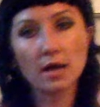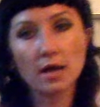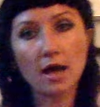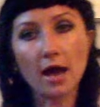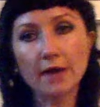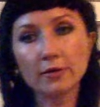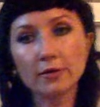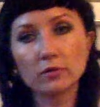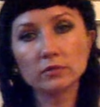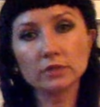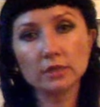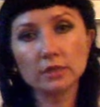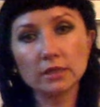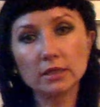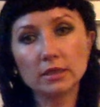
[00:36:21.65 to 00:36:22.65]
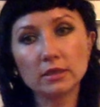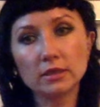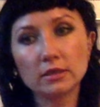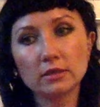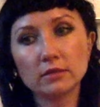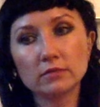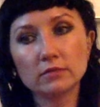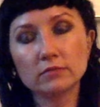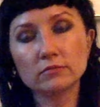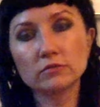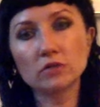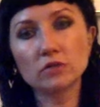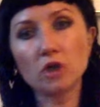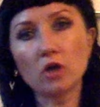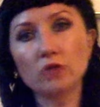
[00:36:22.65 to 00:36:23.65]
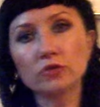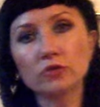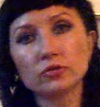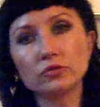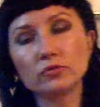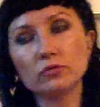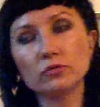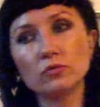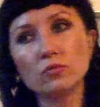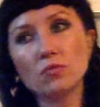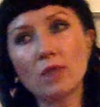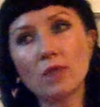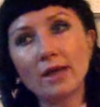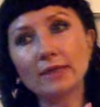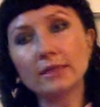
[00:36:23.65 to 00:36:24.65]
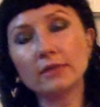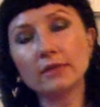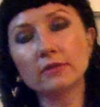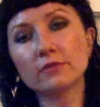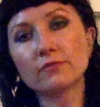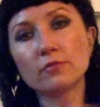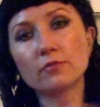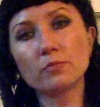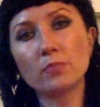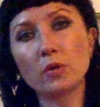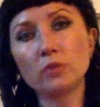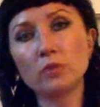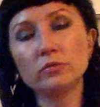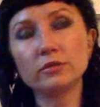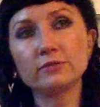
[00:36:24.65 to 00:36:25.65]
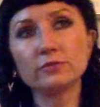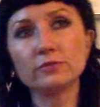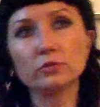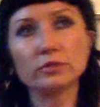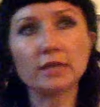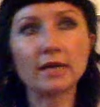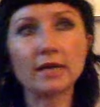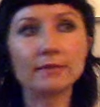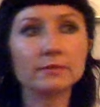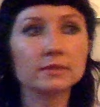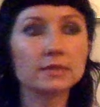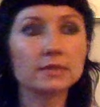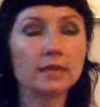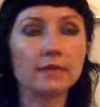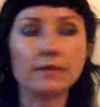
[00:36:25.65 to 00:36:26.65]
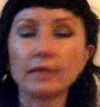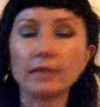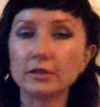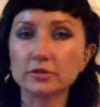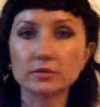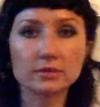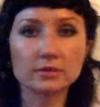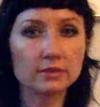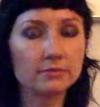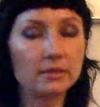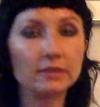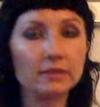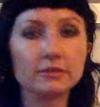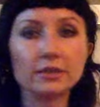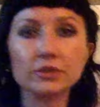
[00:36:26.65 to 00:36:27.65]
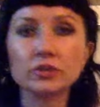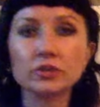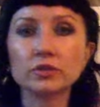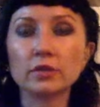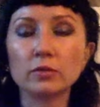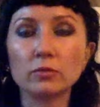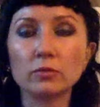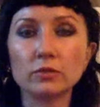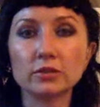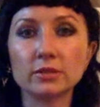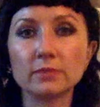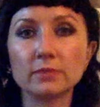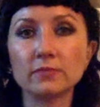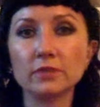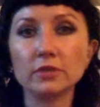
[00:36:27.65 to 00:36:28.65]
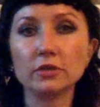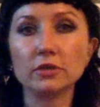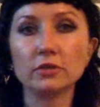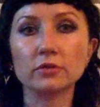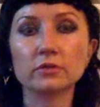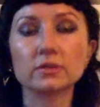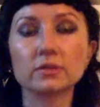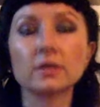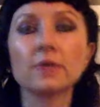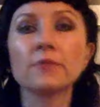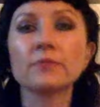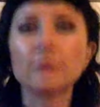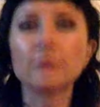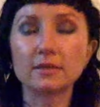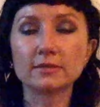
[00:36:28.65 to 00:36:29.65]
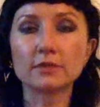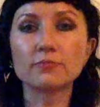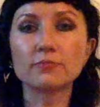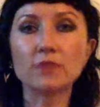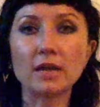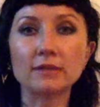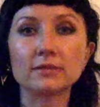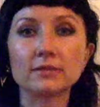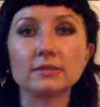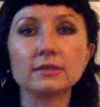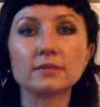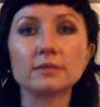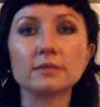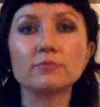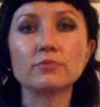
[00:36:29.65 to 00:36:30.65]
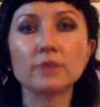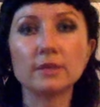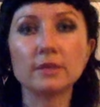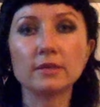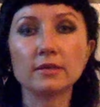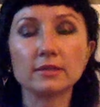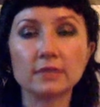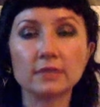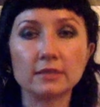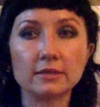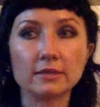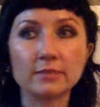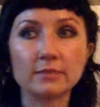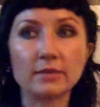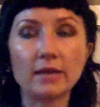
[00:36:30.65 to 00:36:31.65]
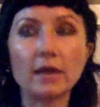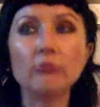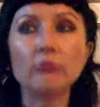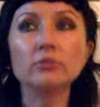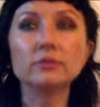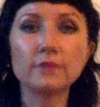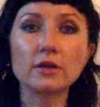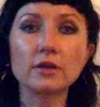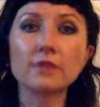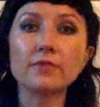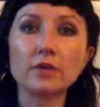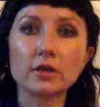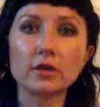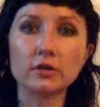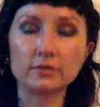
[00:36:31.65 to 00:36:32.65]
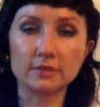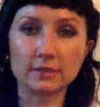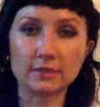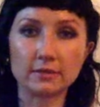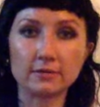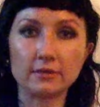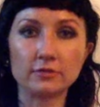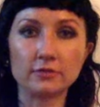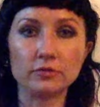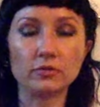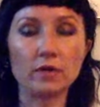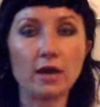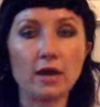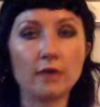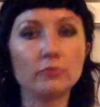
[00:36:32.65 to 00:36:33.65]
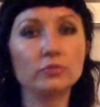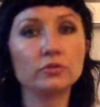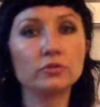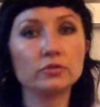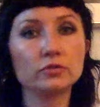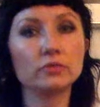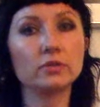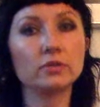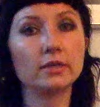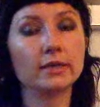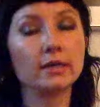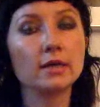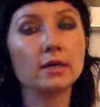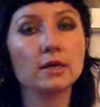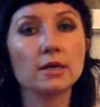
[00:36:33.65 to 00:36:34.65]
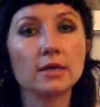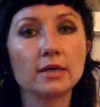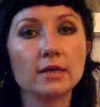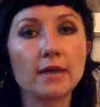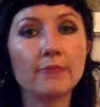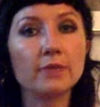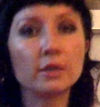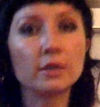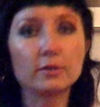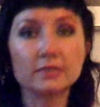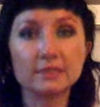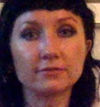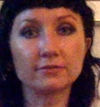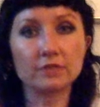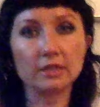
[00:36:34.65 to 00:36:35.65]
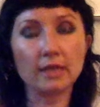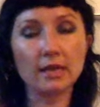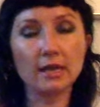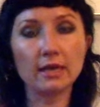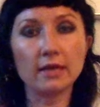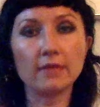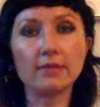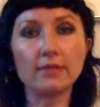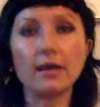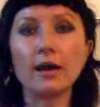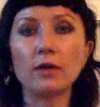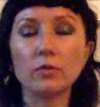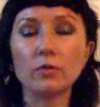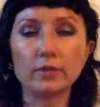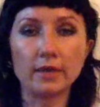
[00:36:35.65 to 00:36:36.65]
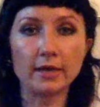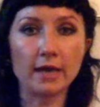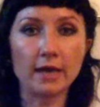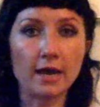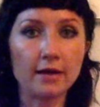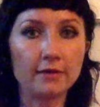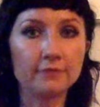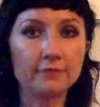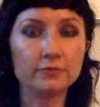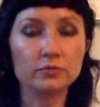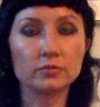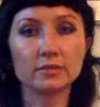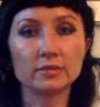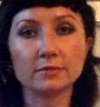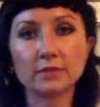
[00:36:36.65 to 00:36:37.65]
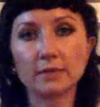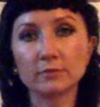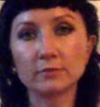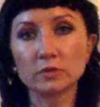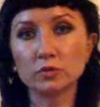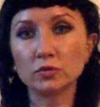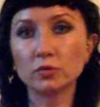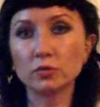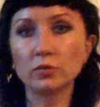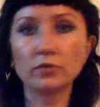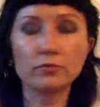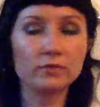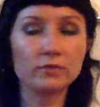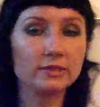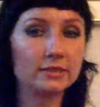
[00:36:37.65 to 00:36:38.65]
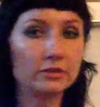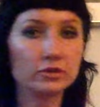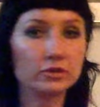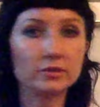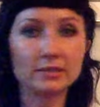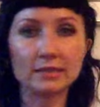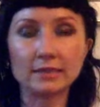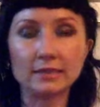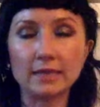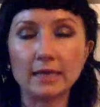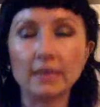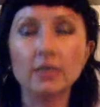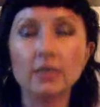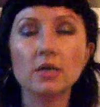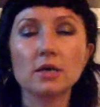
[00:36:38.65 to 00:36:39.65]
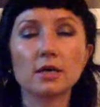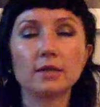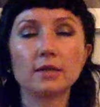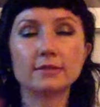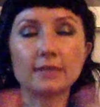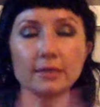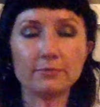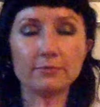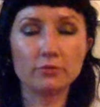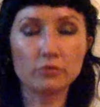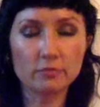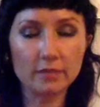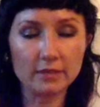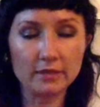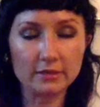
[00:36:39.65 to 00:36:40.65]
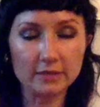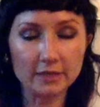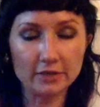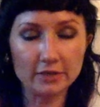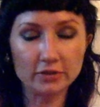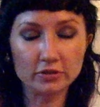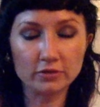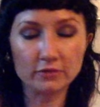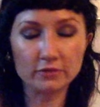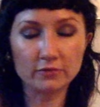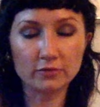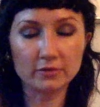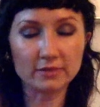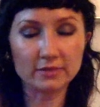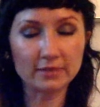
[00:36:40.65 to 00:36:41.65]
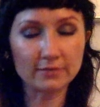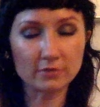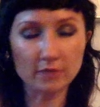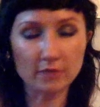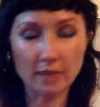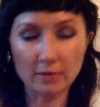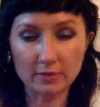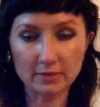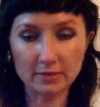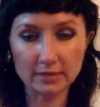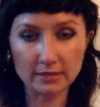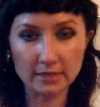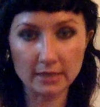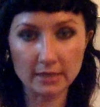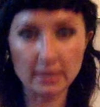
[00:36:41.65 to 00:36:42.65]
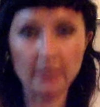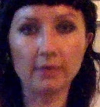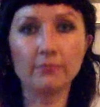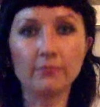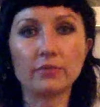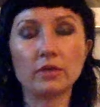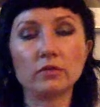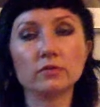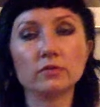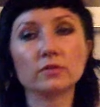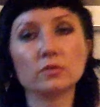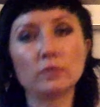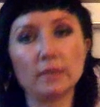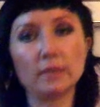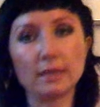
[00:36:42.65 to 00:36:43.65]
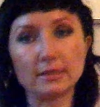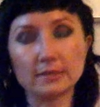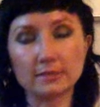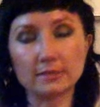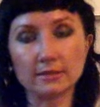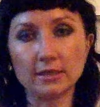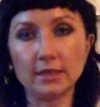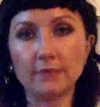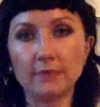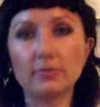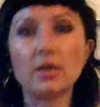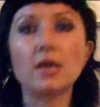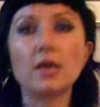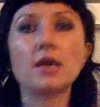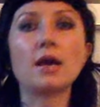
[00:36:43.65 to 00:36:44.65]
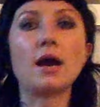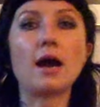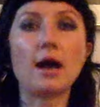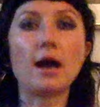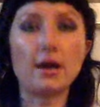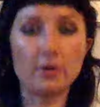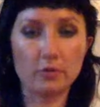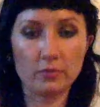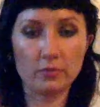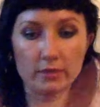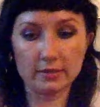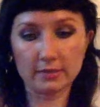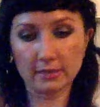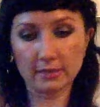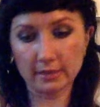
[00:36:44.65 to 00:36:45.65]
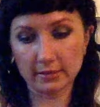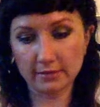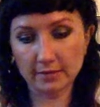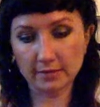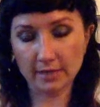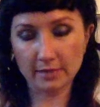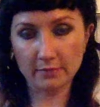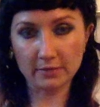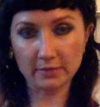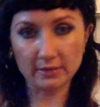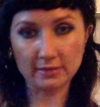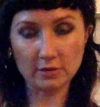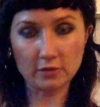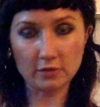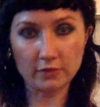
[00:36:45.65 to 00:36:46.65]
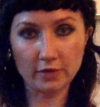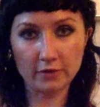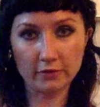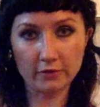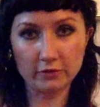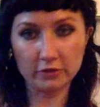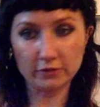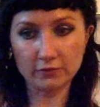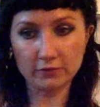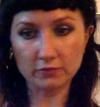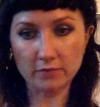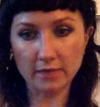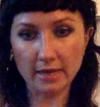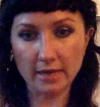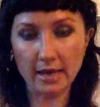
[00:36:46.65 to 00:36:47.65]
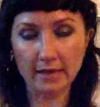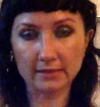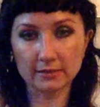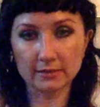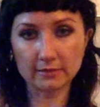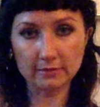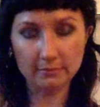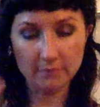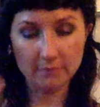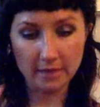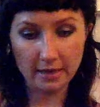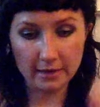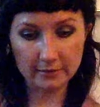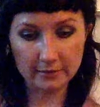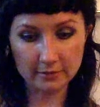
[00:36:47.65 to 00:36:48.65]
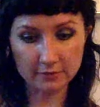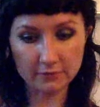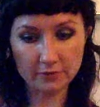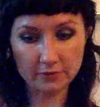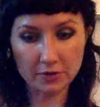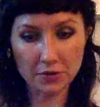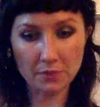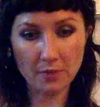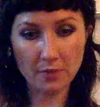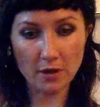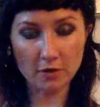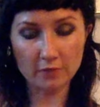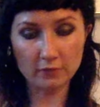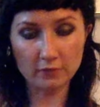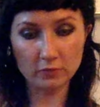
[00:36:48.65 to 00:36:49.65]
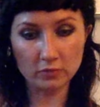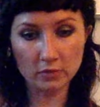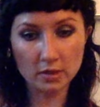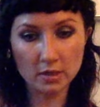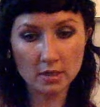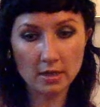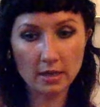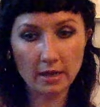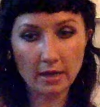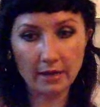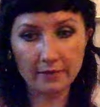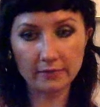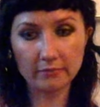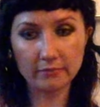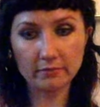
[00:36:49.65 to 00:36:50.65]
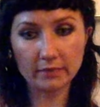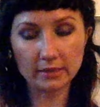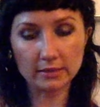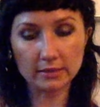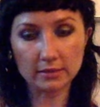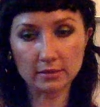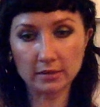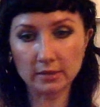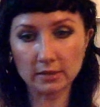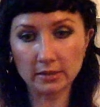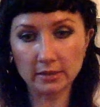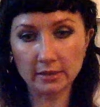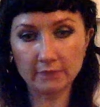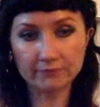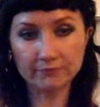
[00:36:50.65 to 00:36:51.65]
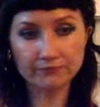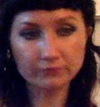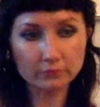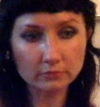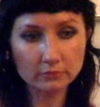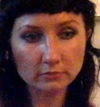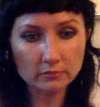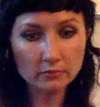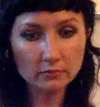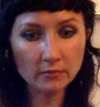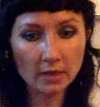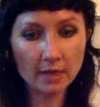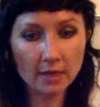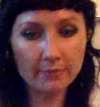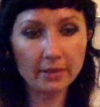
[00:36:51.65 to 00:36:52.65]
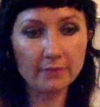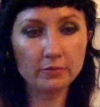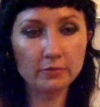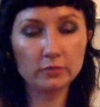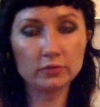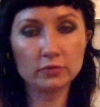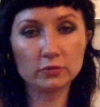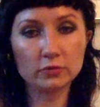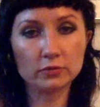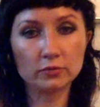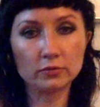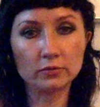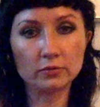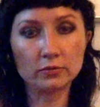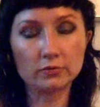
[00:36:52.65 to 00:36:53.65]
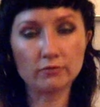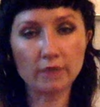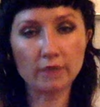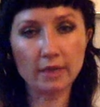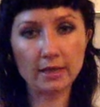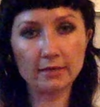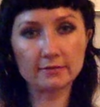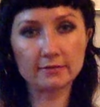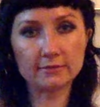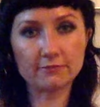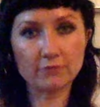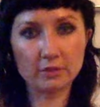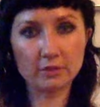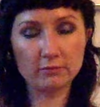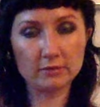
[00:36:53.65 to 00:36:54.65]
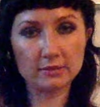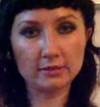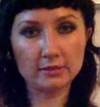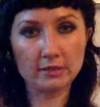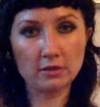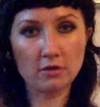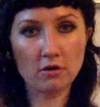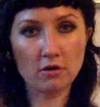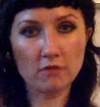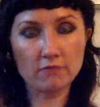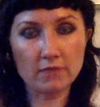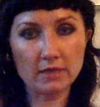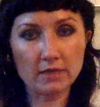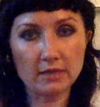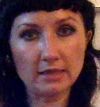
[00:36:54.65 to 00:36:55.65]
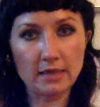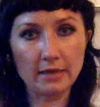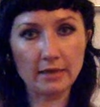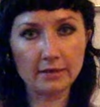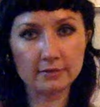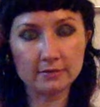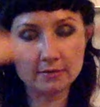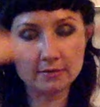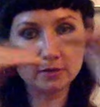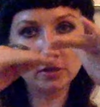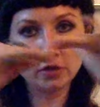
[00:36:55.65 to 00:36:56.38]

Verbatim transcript: i only talked to one healer from Poland a few times, and then I just did meditation and watched some videos and started practicing some breathing techniques. But I was very, very consistent. You know, I would do like a couple hours every day, and now when I have, you know, sometimes two, three sessions a day, it's like pure meditation for several hours a day. And also when I sleep, I always like send myself energy from my hands because my hands are very powerful and basically I'm able to raise the frequency of my clients